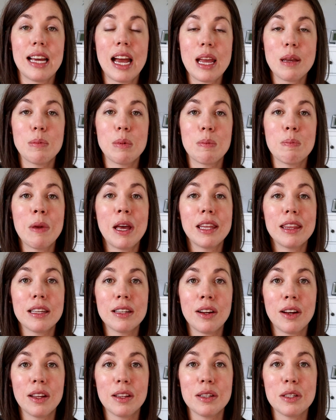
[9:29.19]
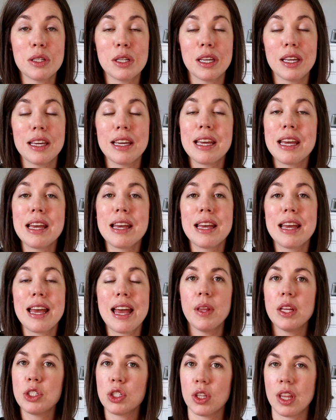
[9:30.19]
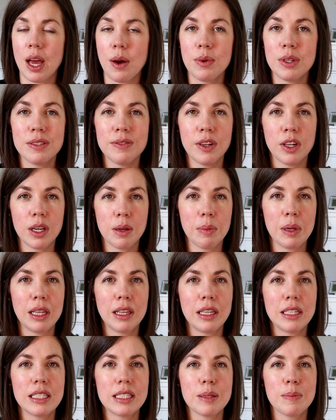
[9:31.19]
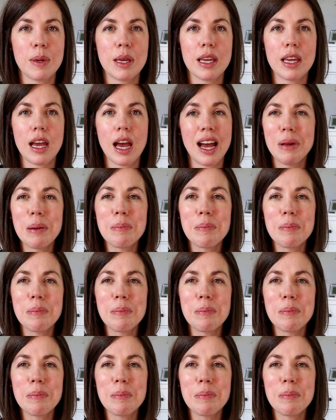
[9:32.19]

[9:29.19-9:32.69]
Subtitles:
type methodology, and so that was very appealing to me.